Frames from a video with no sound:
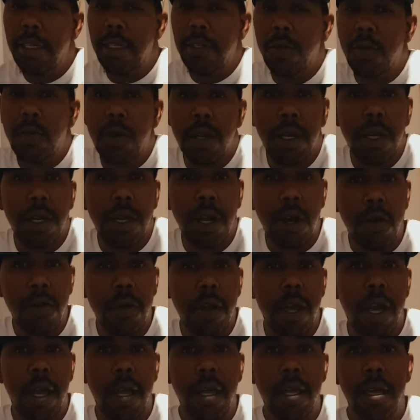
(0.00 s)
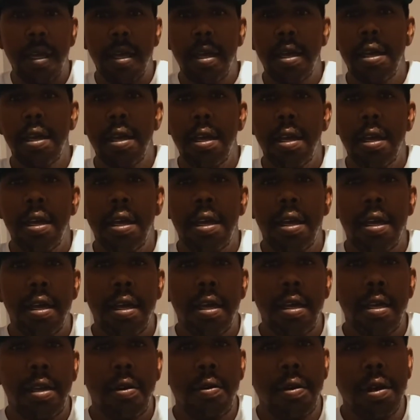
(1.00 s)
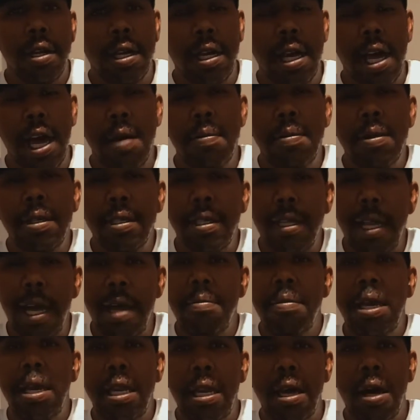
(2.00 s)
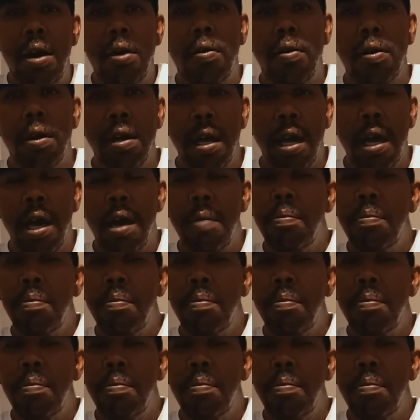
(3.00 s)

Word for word: I just want to know that. You know, in the comments, let me know.